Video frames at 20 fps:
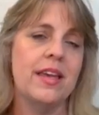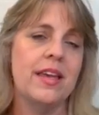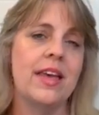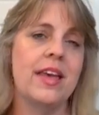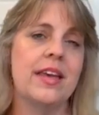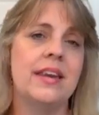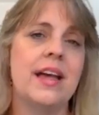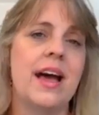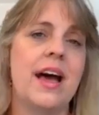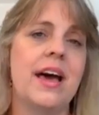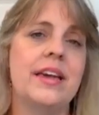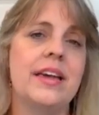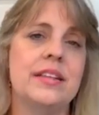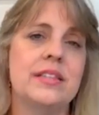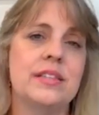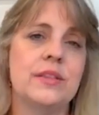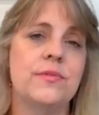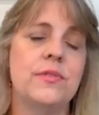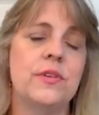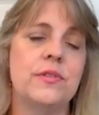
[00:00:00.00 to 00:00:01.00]
and
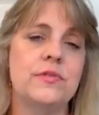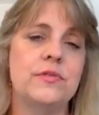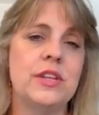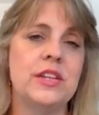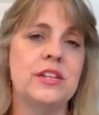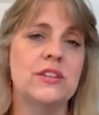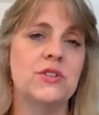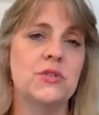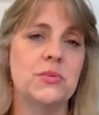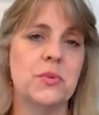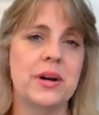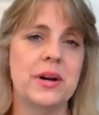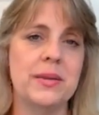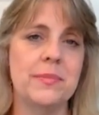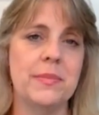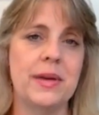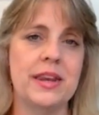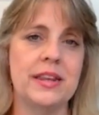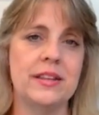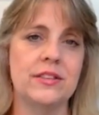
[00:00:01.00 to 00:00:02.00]
ice 15 to 20
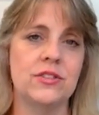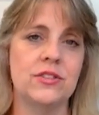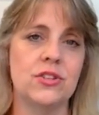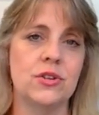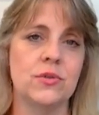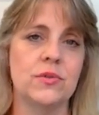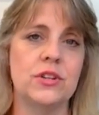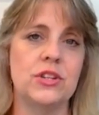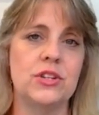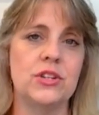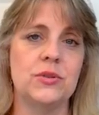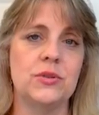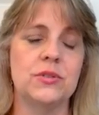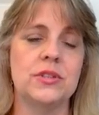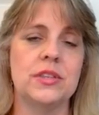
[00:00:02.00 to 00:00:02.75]
minutes to reduce